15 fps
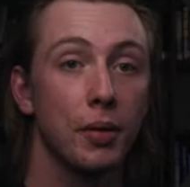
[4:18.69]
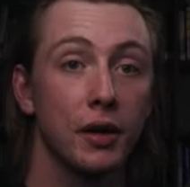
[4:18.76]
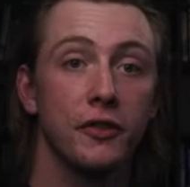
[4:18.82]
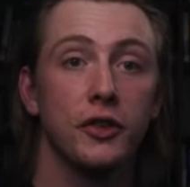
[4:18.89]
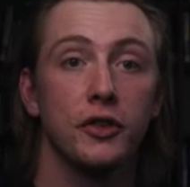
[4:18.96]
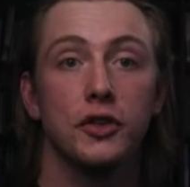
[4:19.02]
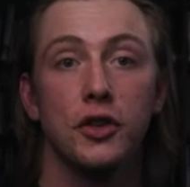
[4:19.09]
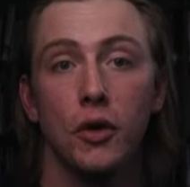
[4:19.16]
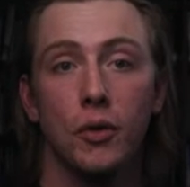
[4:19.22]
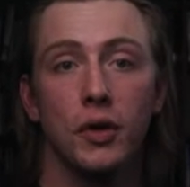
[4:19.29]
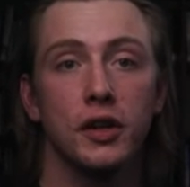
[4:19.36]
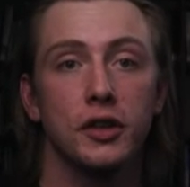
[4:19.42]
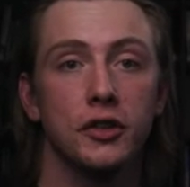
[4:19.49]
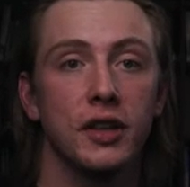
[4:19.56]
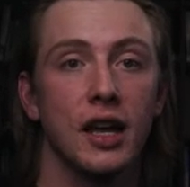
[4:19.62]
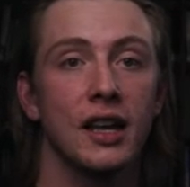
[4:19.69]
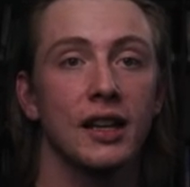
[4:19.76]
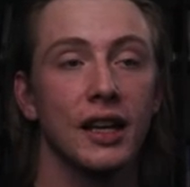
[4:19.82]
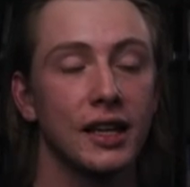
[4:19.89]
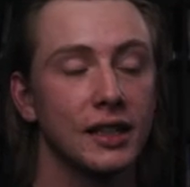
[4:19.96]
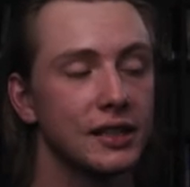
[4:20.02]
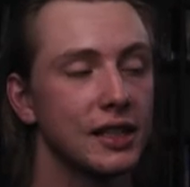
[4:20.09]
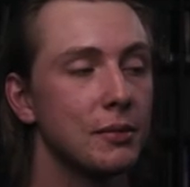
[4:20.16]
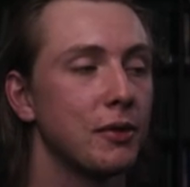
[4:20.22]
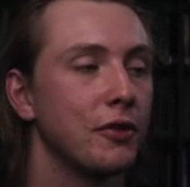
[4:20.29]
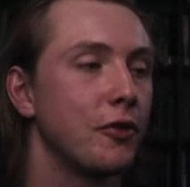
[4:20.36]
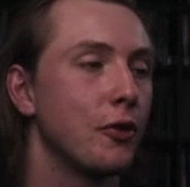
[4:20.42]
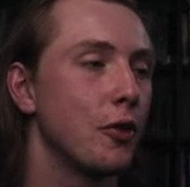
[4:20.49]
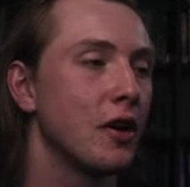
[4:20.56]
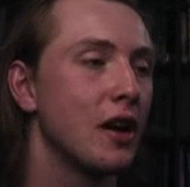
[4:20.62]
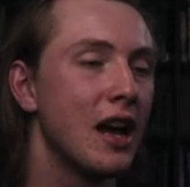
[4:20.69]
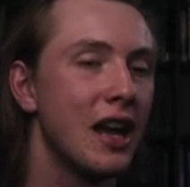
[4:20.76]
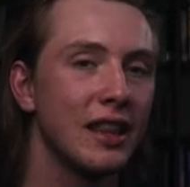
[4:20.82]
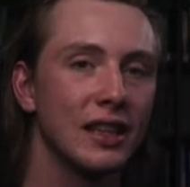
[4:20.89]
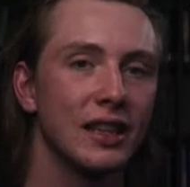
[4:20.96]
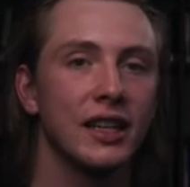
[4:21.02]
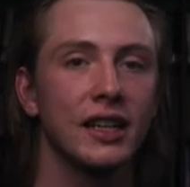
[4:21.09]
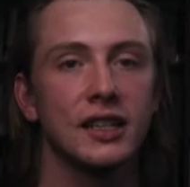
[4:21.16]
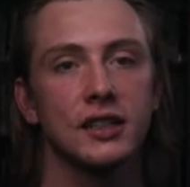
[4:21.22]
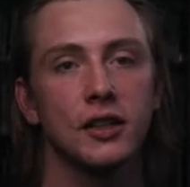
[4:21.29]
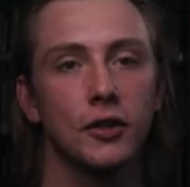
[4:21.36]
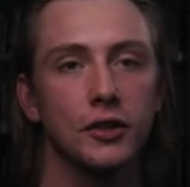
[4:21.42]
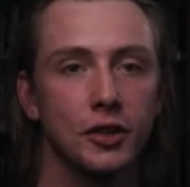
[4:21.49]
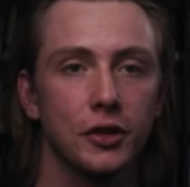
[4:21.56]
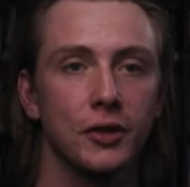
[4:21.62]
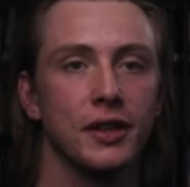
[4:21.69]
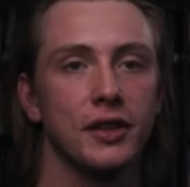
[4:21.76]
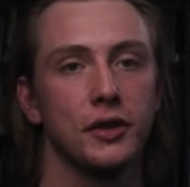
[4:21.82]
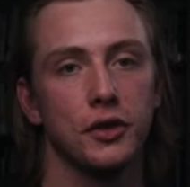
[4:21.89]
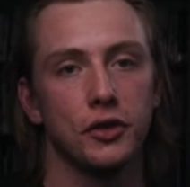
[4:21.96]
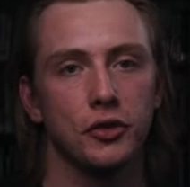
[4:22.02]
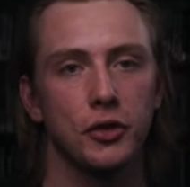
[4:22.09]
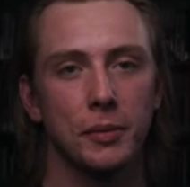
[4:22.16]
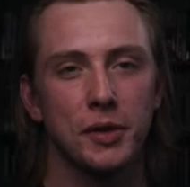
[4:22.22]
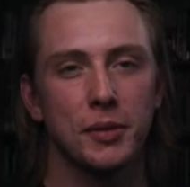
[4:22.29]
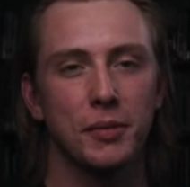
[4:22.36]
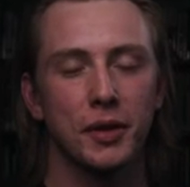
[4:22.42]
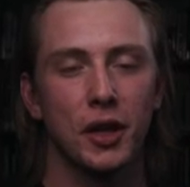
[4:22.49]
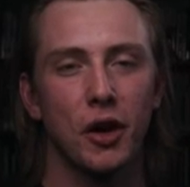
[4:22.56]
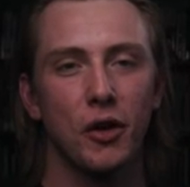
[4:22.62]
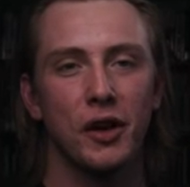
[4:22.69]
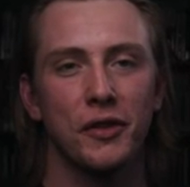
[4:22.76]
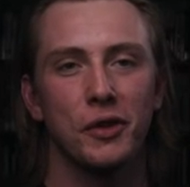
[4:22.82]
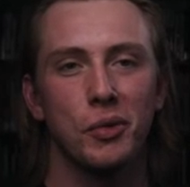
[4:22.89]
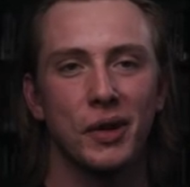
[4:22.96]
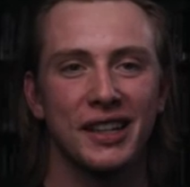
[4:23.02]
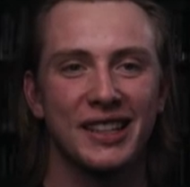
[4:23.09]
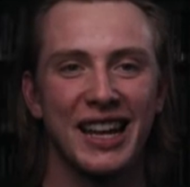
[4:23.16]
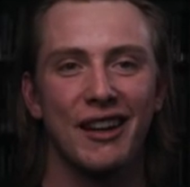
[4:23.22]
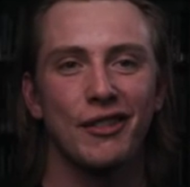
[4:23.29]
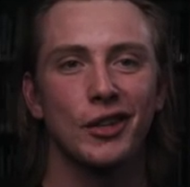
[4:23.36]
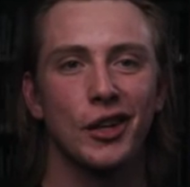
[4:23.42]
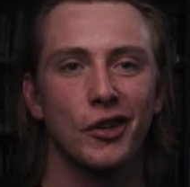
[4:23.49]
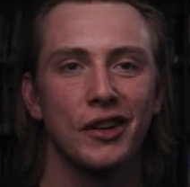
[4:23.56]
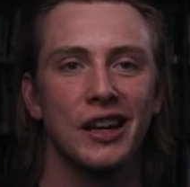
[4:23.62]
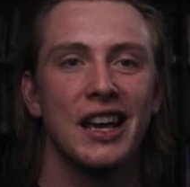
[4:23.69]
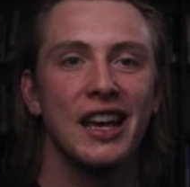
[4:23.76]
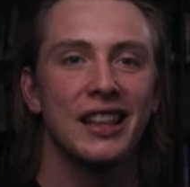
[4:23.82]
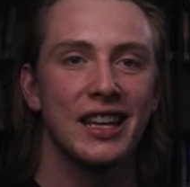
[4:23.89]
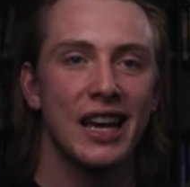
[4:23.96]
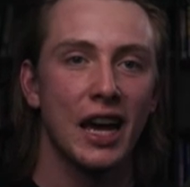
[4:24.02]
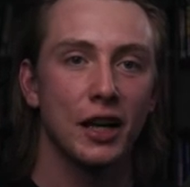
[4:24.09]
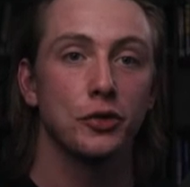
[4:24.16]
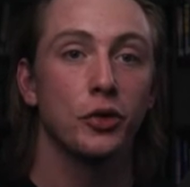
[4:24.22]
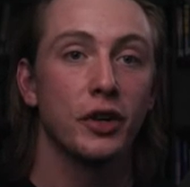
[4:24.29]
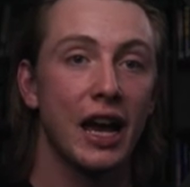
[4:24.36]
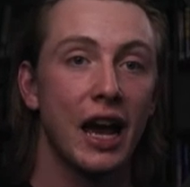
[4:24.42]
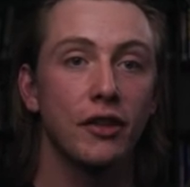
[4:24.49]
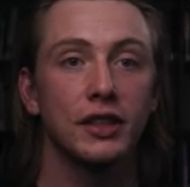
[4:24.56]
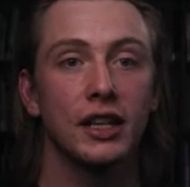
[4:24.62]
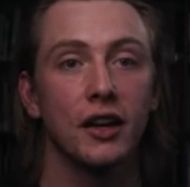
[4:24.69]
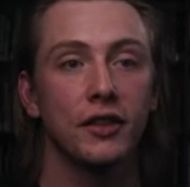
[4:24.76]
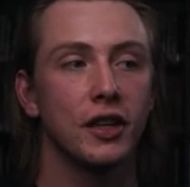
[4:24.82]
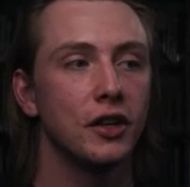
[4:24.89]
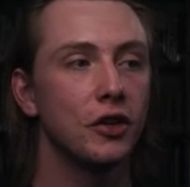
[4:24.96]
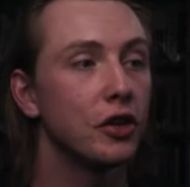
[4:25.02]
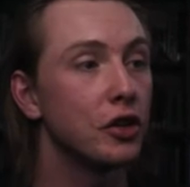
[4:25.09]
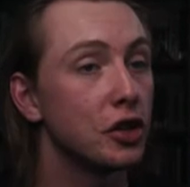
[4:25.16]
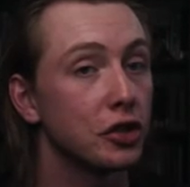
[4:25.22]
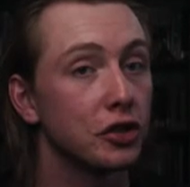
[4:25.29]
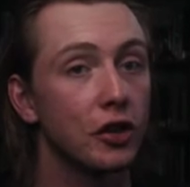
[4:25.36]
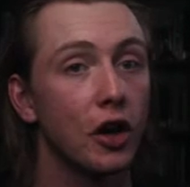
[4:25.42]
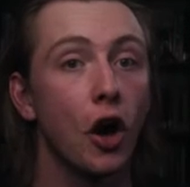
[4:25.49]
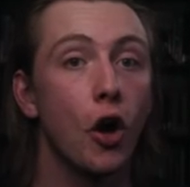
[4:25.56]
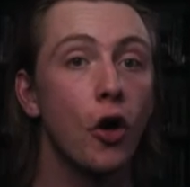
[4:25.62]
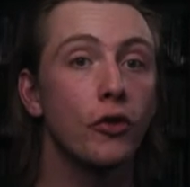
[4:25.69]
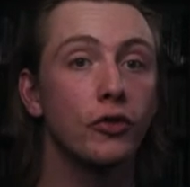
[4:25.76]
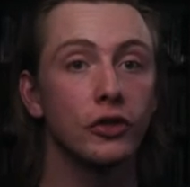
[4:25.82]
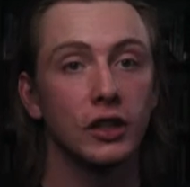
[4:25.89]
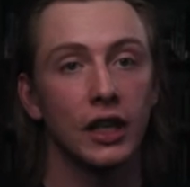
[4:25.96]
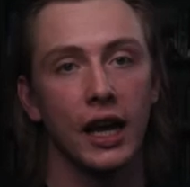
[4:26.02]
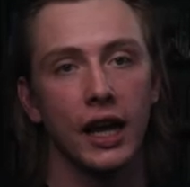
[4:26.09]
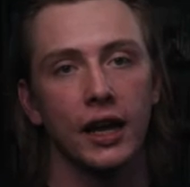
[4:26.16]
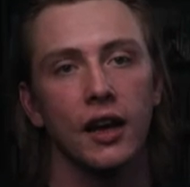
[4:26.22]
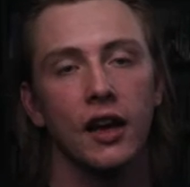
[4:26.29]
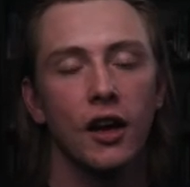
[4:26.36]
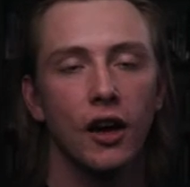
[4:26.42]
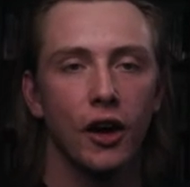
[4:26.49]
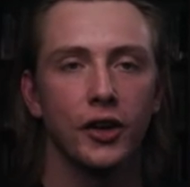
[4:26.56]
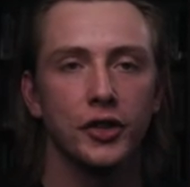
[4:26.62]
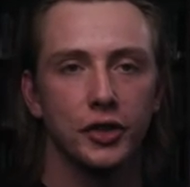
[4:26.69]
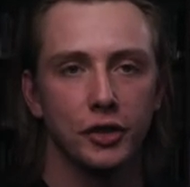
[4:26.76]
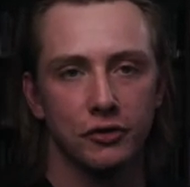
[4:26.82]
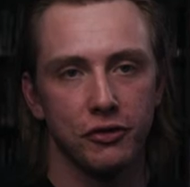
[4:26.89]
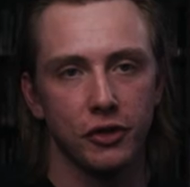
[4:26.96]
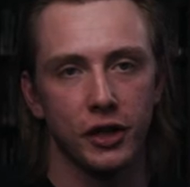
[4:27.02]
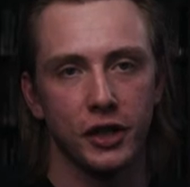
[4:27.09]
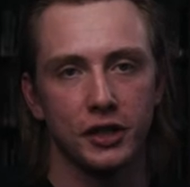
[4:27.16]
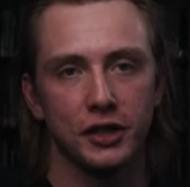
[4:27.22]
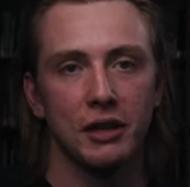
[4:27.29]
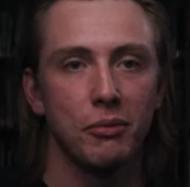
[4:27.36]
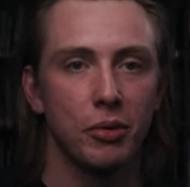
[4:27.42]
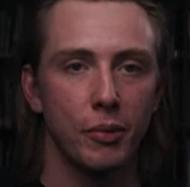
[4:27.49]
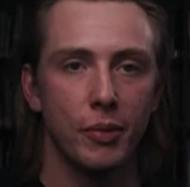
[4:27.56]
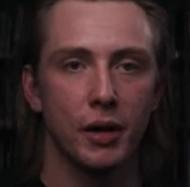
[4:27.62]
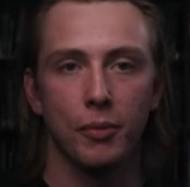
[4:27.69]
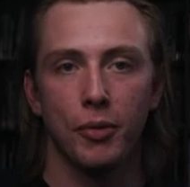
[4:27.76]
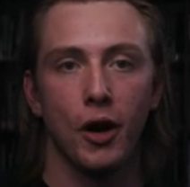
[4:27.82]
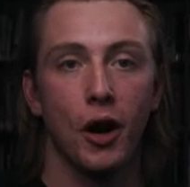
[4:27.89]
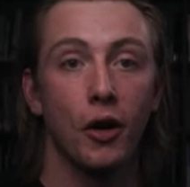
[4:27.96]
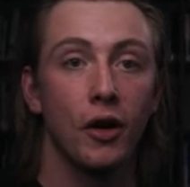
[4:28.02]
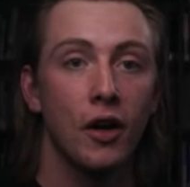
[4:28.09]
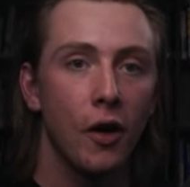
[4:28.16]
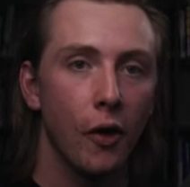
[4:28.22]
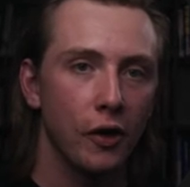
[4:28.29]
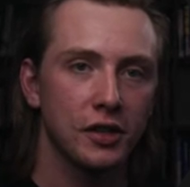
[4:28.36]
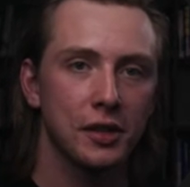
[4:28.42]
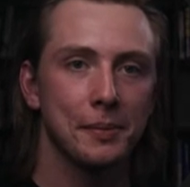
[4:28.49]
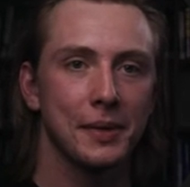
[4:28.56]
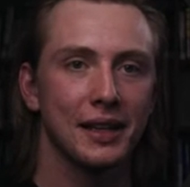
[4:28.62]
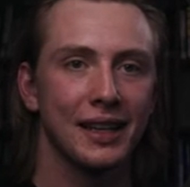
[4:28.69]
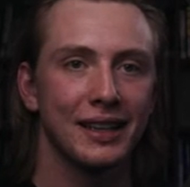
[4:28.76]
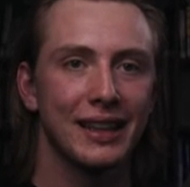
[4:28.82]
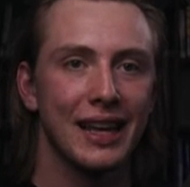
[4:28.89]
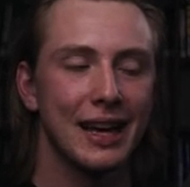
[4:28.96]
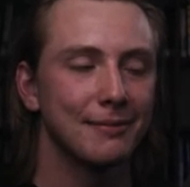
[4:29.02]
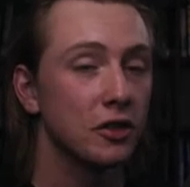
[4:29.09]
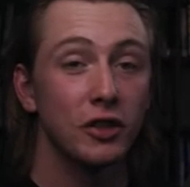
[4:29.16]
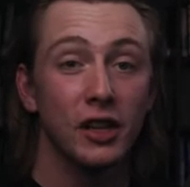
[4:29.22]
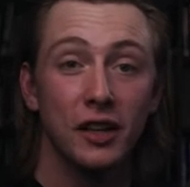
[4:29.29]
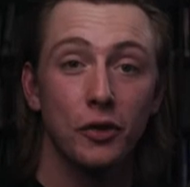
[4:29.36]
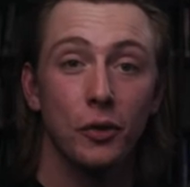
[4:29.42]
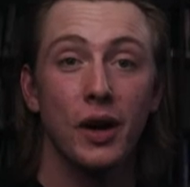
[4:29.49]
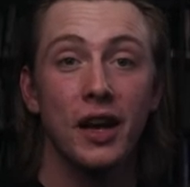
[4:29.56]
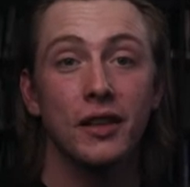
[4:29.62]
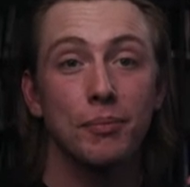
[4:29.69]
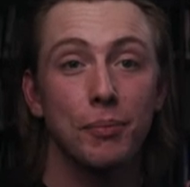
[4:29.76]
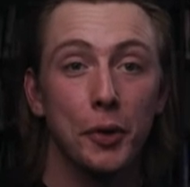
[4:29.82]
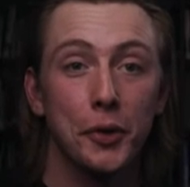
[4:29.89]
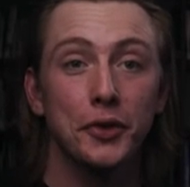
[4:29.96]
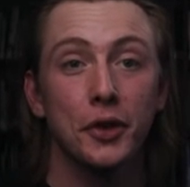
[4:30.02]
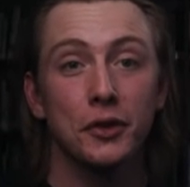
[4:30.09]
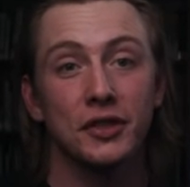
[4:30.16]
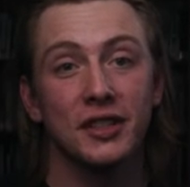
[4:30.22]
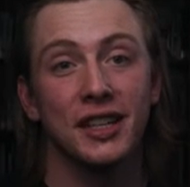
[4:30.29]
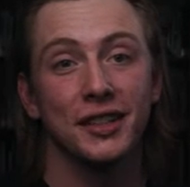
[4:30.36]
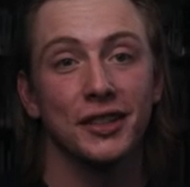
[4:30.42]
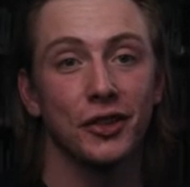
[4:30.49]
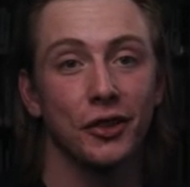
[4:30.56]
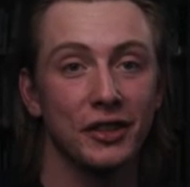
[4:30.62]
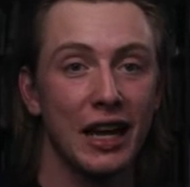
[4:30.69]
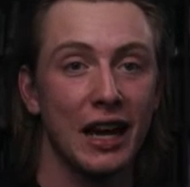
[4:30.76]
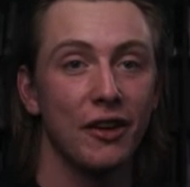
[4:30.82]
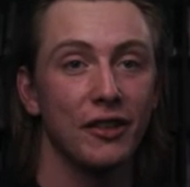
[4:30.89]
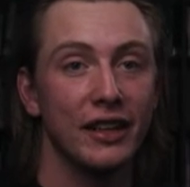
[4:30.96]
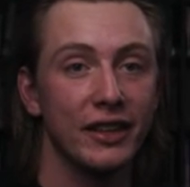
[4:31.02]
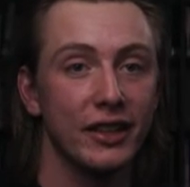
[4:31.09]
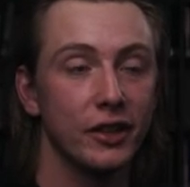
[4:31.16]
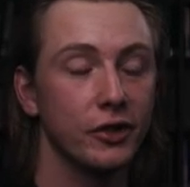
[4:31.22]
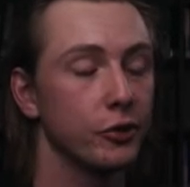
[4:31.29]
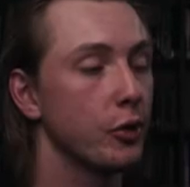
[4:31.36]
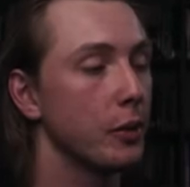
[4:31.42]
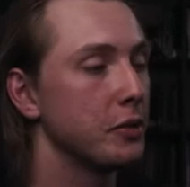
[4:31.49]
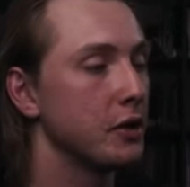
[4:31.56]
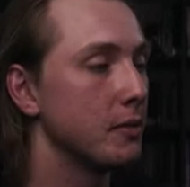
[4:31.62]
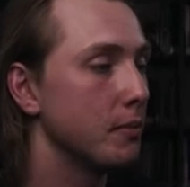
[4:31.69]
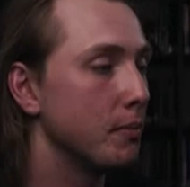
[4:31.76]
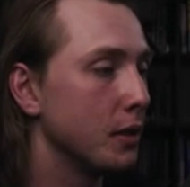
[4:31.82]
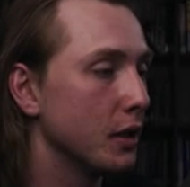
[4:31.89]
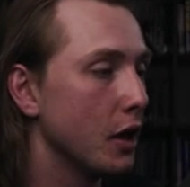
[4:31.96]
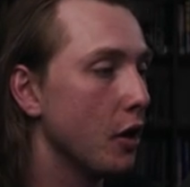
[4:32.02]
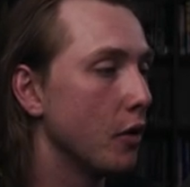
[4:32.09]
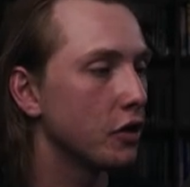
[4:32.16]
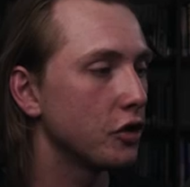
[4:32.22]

But if you don't want to do that, like I said before, the link is also in the description below if you want to download the actual countdown that you can just overlay onto your footage in Premiere Pro or something like that. So either way, both those things are down in the description below.